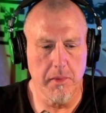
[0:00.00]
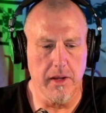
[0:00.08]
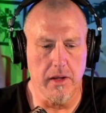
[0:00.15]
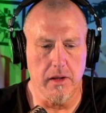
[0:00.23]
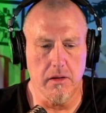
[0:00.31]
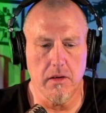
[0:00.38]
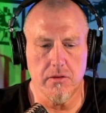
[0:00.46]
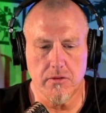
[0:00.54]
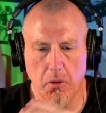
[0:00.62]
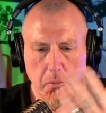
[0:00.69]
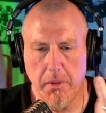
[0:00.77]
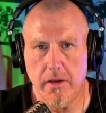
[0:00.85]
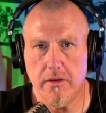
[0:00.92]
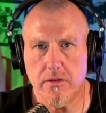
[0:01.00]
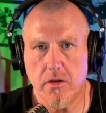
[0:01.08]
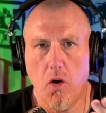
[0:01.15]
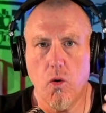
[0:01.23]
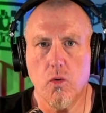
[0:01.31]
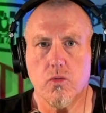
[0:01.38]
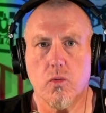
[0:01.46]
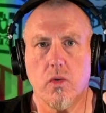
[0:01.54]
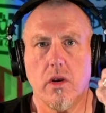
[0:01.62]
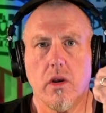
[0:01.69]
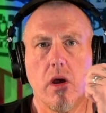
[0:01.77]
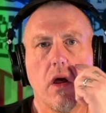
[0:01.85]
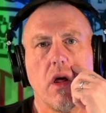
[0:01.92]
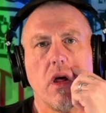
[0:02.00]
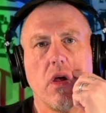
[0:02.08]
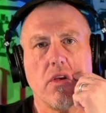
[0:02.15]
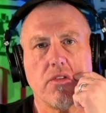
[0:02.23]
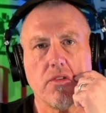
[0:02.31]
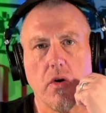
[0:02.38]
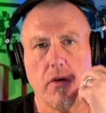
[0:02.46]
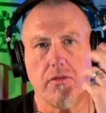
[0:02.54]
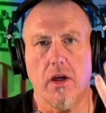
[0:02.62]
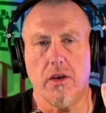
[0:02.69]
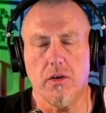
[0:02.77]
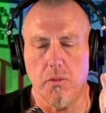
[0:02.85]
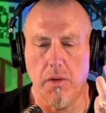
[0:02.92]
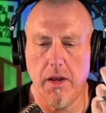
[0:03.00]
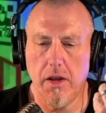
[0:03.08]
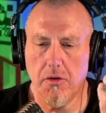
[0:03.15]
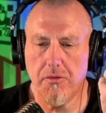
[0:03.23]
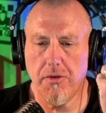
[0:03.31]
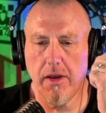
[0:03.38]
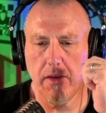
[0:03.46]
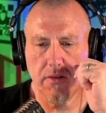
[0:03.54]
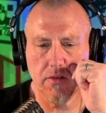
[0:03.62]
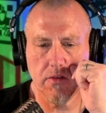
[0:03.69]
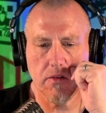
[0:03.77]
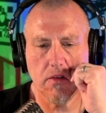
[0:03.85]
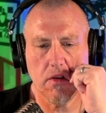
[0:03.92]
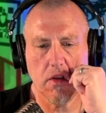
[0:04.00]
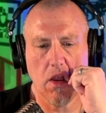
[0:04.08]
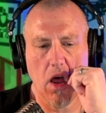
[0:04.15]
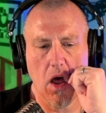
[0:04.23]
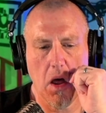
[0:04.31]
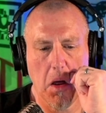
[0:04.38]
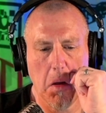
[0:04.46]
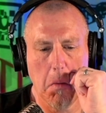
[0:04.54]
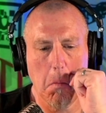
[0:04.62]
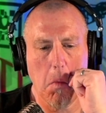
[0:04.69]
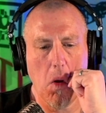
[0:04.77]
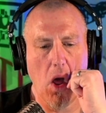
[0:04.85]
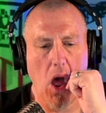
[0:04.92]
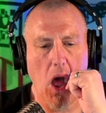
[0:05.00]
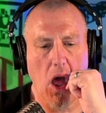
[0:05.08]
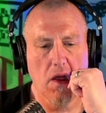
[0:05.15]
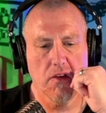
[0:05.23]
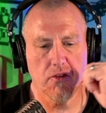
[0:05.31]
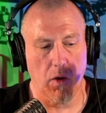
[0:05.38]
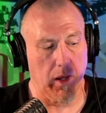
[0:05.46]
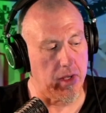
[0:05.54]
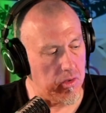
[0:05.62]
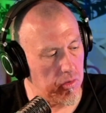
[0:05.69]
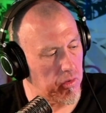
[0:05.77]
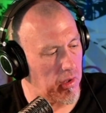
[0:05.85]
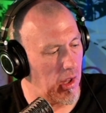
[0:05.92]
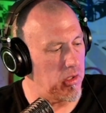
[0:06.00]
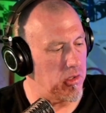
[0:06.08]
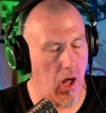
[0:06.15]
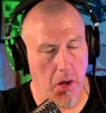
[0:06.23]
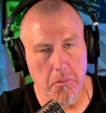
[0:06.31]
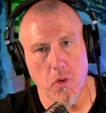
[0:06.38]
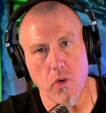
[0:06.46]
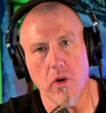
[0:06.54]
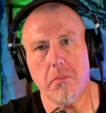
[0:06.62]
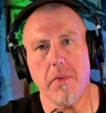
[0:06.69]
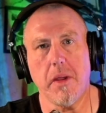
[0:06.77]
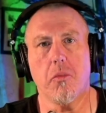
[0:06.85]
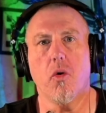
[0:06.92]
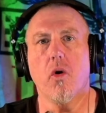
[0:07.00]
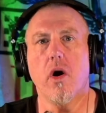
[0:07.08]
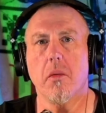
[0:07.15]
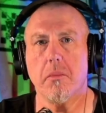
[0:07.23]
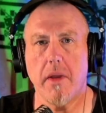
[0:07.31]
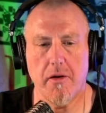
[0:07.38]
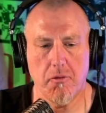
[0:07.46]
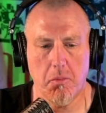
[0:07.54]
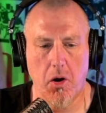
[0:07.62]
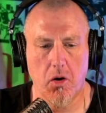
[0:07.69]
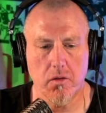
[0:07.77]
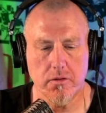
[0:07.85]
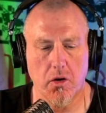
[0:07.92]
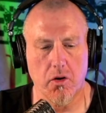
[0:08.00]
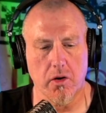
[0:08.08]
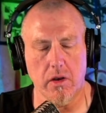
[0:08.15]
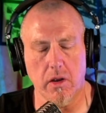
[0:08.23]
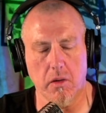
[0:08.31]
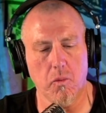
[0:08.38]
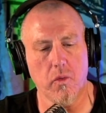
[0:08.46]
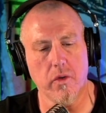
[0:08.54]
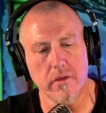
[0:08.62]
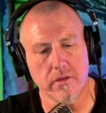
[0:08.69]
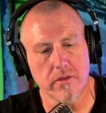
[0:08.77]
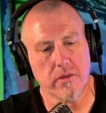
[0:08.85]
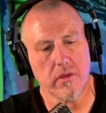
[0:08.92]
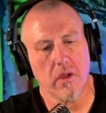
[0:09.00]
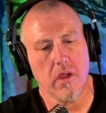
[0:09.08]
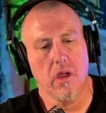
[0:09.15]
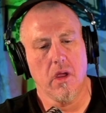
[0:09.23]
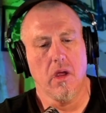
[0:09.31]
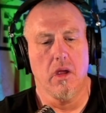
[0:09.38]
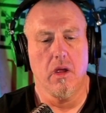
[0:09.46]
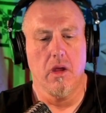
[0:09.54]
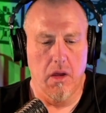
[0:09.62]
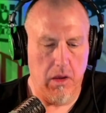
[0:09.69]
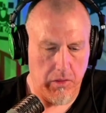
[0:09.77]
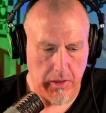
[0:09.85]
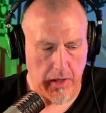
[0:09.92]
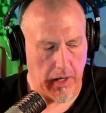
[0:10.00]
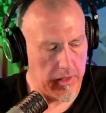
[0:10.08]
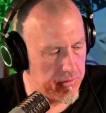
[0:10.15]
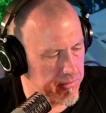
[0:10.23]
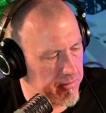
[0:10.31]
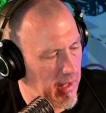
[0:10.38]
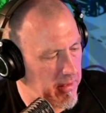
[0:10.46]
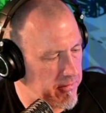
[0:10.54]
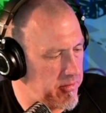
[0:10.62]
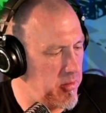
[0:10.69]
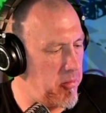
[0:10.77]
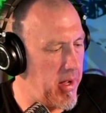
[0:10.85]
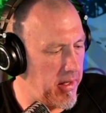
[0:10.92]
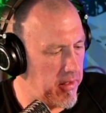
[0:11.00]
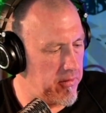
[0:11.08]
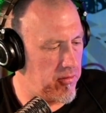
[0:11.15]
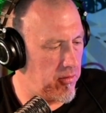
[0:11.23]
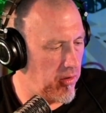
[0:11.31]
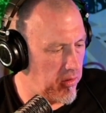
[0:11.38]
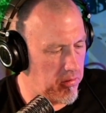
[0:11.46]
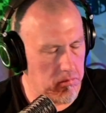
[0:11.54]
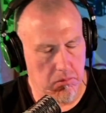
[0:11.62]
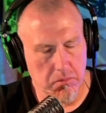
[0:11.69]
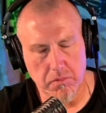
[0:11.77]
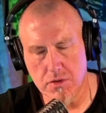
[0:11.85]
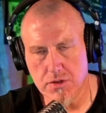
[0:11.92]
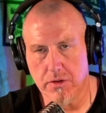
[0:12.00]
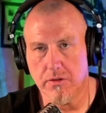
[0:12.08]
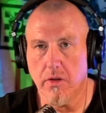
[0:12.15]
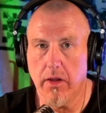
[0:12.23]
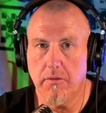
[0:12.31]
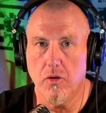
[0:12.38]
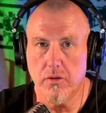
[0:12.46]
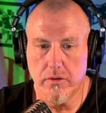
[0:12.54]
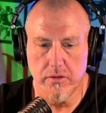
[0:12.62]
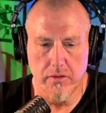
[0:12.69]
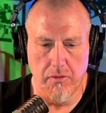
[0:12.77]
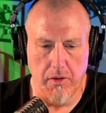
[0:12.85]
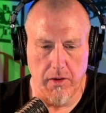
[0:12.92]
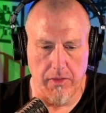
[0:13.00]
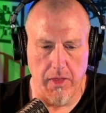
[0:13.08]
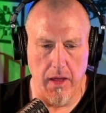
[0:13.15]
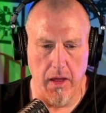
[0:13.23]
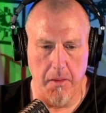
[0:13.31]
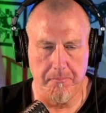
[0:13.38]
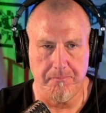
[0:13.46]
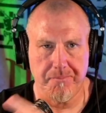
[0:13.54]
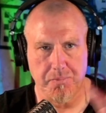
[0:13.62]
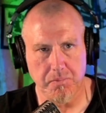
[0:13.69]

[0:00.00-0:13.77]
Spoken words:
He sold me his old one, so I've got a new interface, so I can hook a lot more people up, have them all talking at once, and then I can just kind of sit back as they're talking, just levels, stuff like that.